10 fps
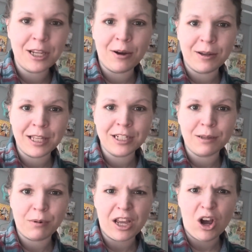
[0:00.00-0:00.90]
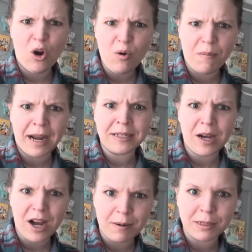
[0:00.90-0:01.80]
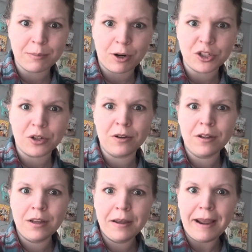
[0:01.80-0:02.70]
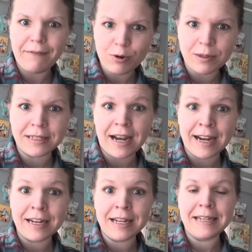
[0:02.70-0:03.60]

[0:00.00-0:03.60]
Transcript: at the end of the play, oh my God, Miss Marshall, everyone died.